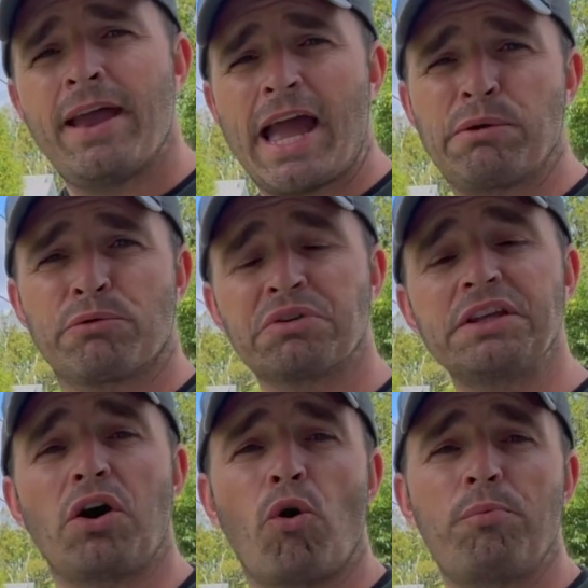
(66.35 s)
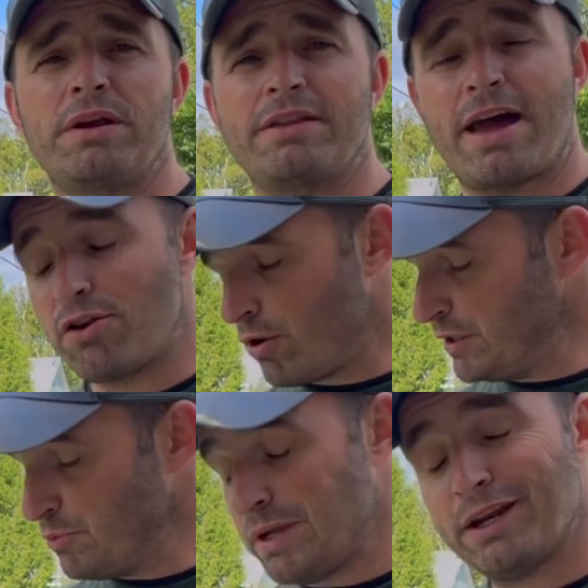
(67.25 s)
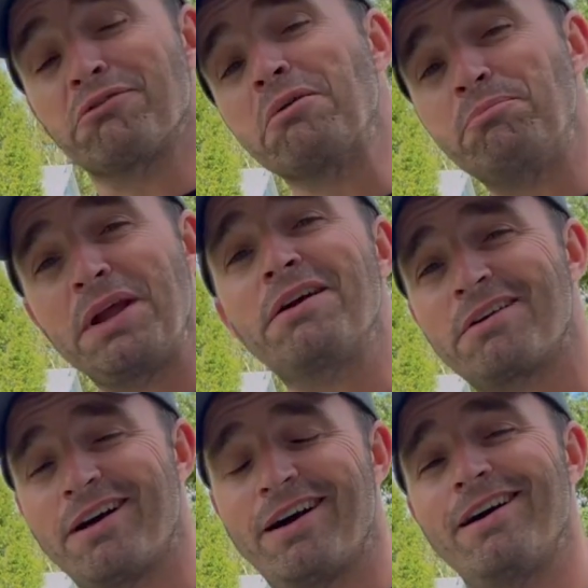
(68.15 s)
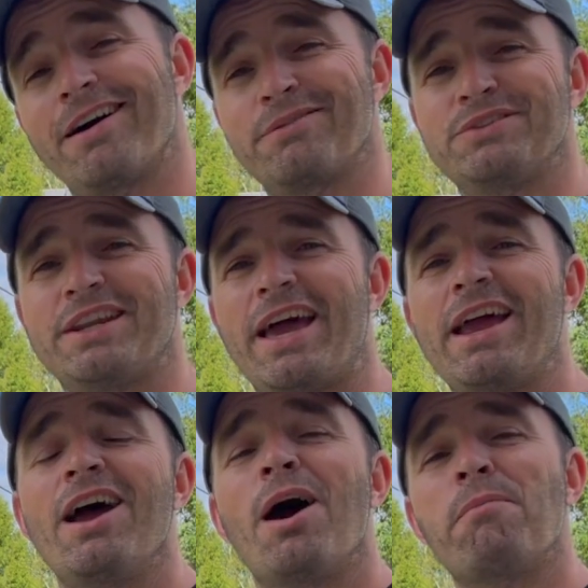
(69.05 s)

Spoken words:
and we're really hoping that not only do we get a great beer out of today,